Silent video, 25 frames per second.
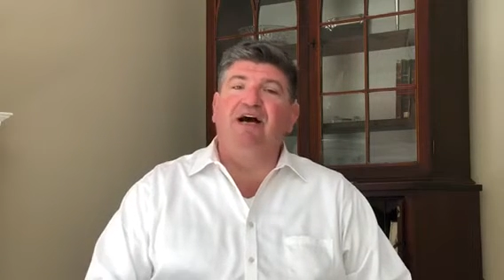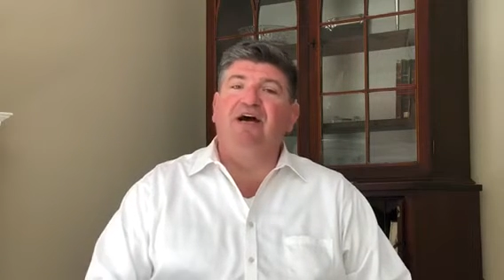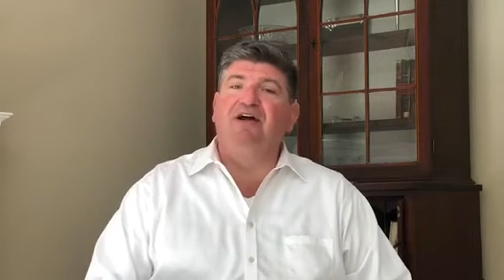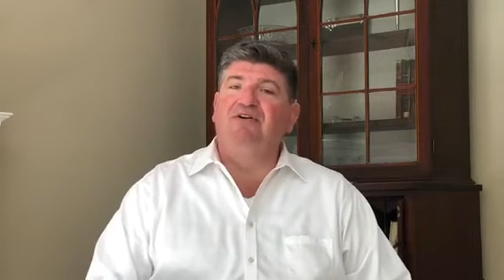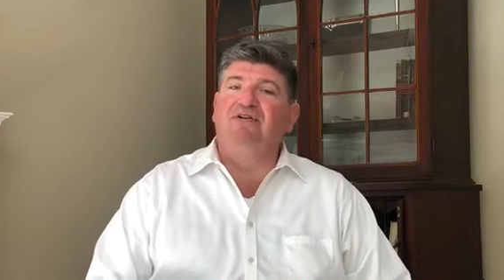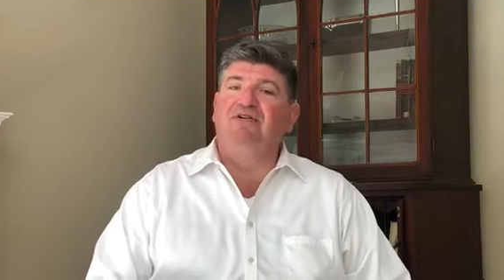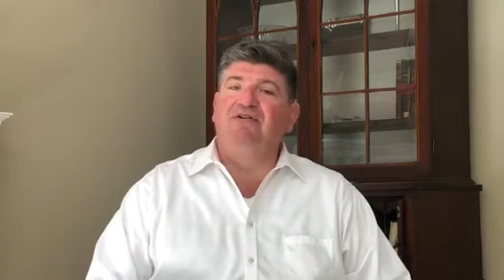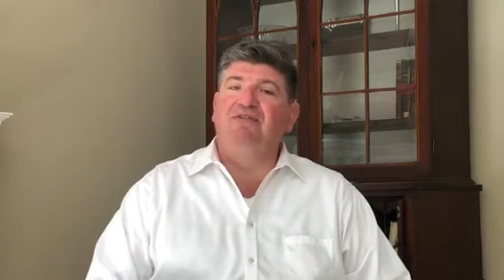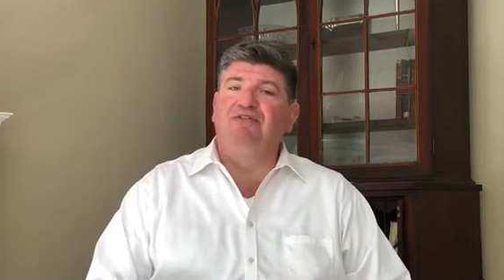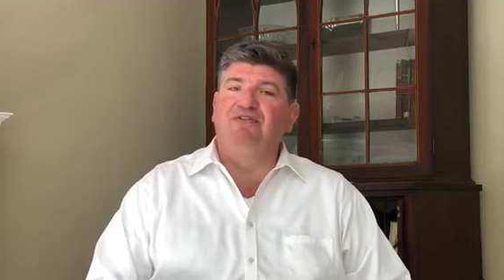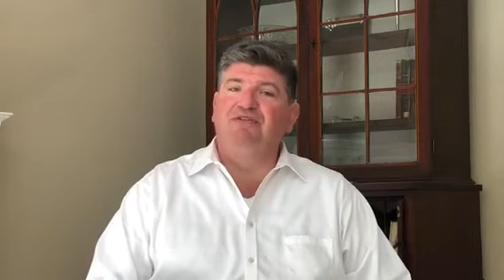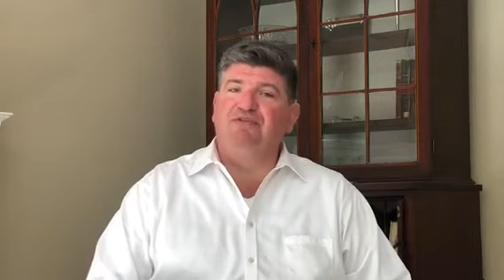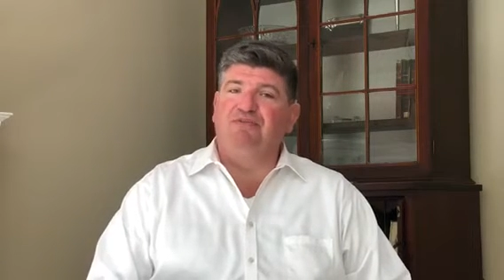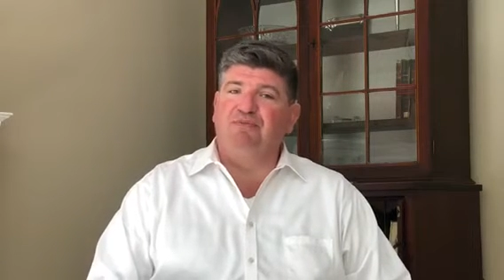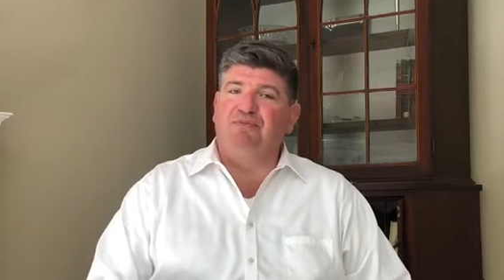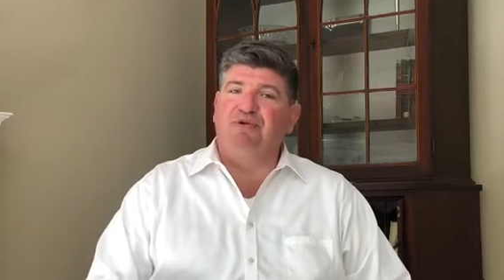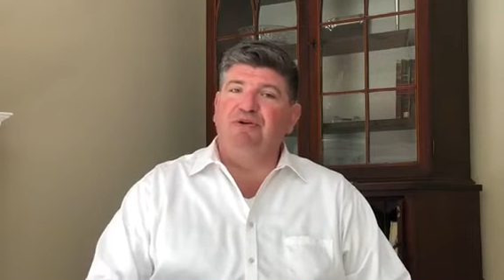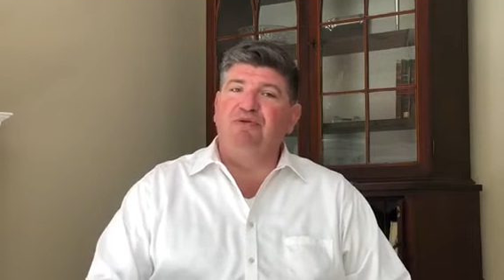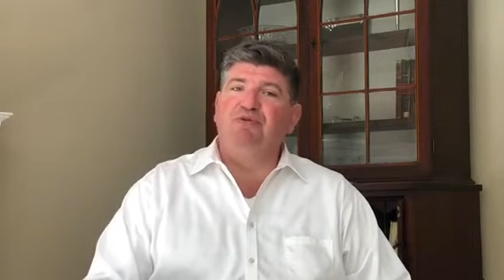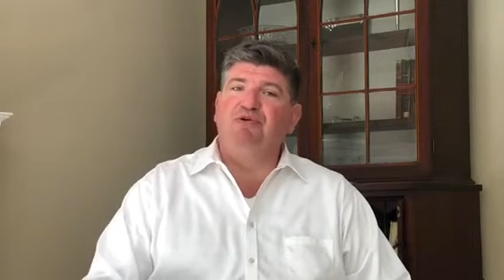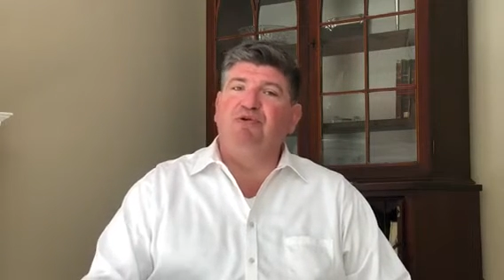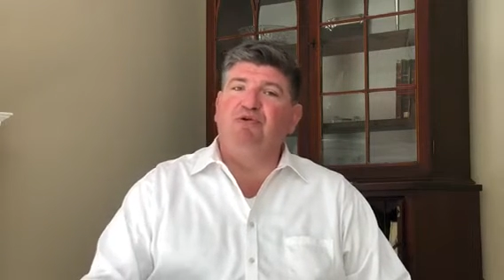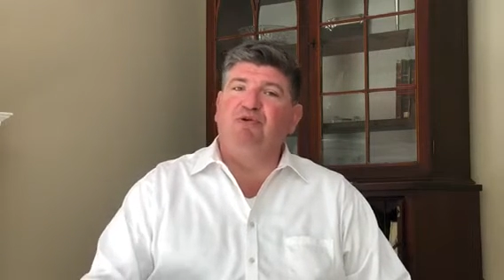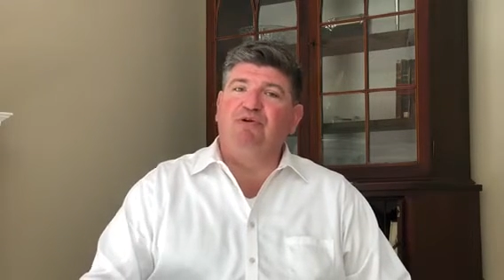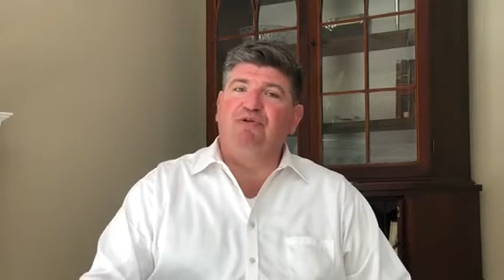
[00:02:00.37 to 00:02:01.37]
under the
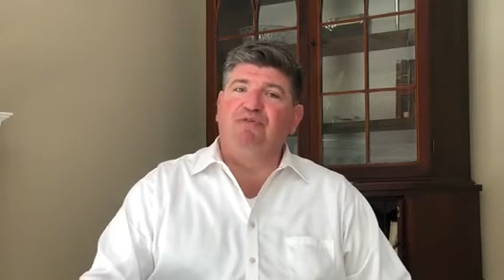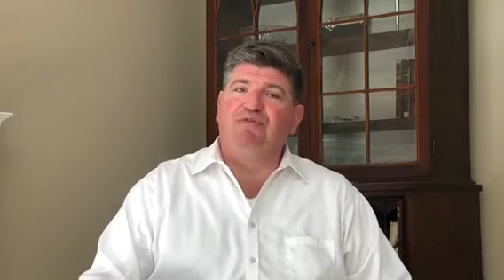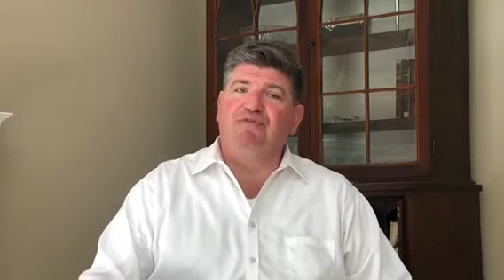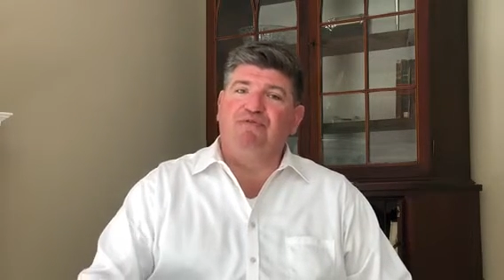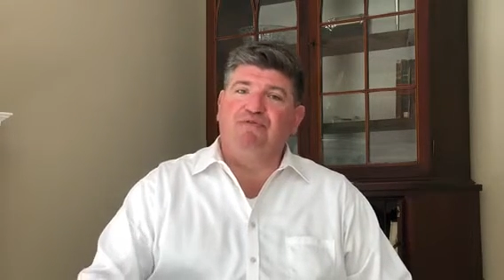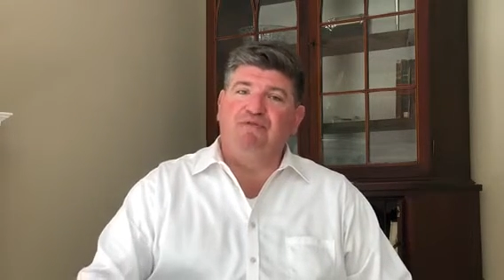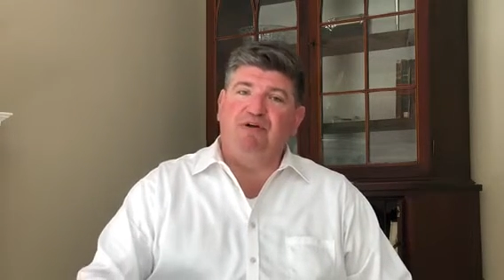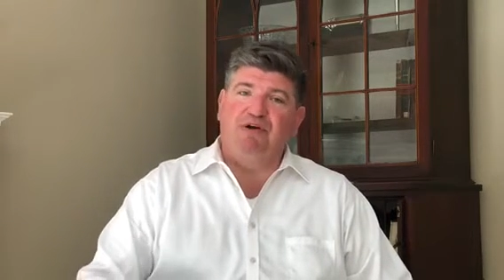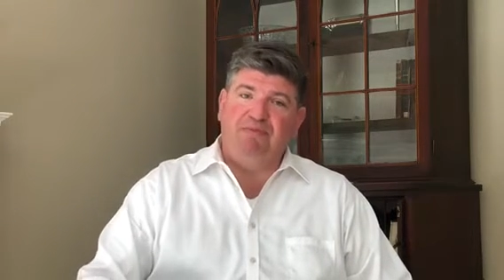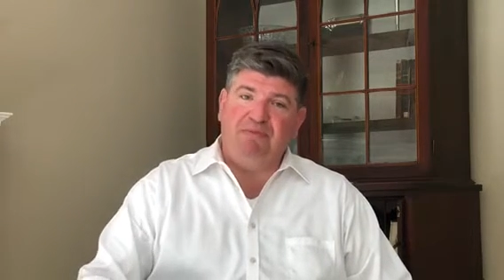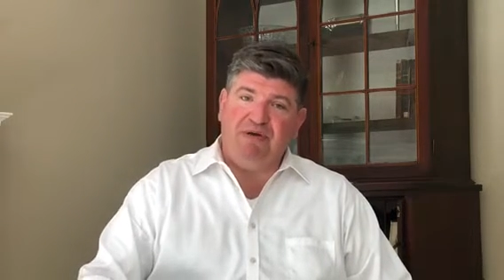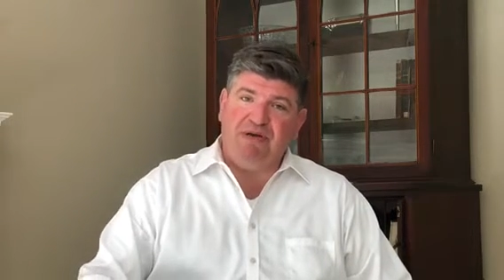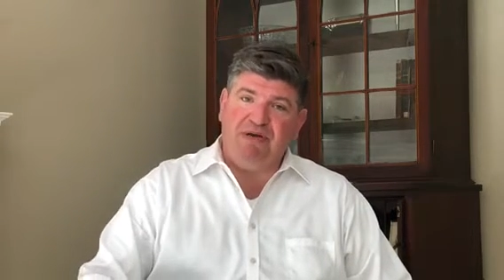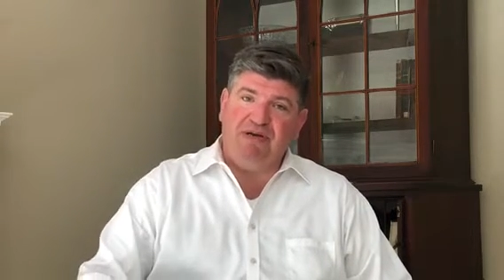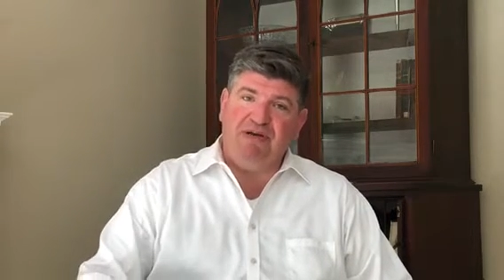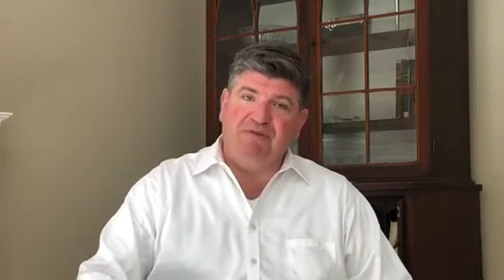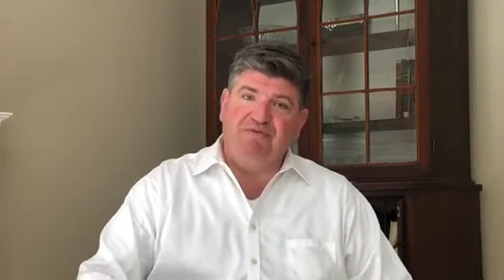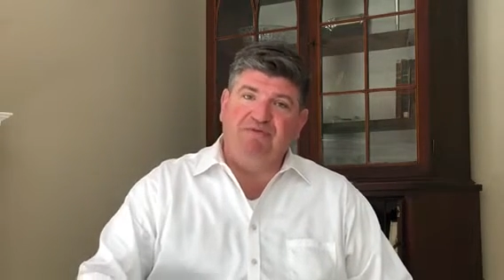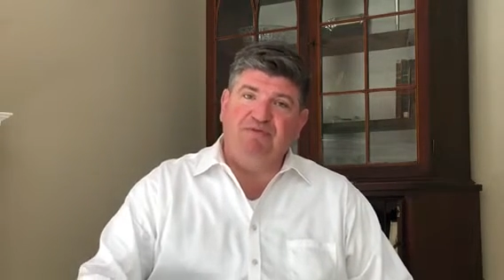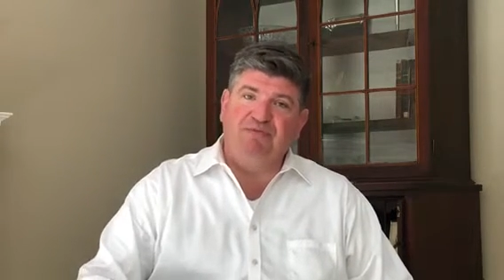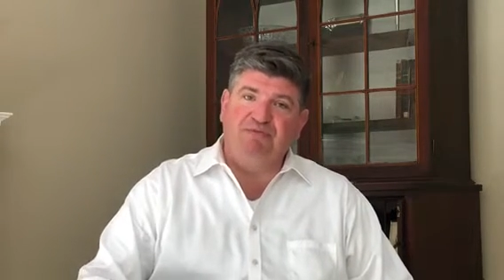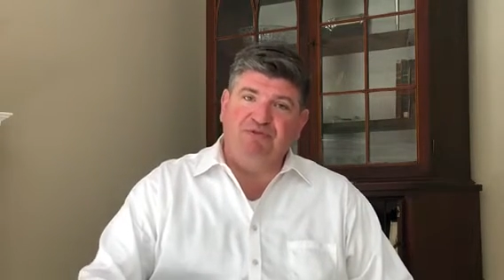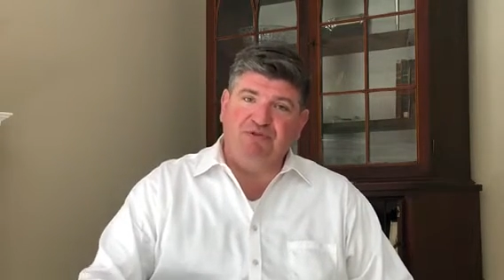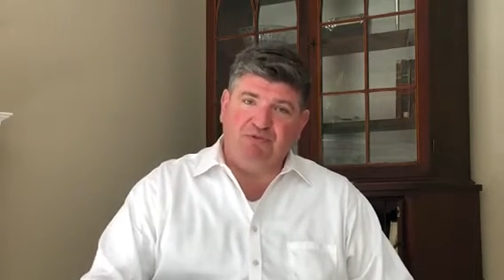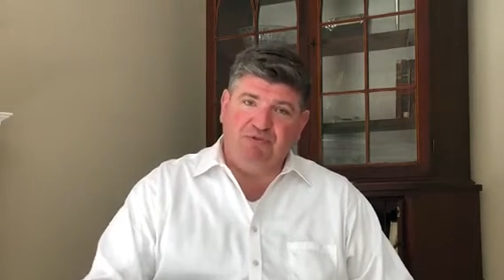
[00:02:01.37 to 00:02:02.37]
Supreme Court opinion from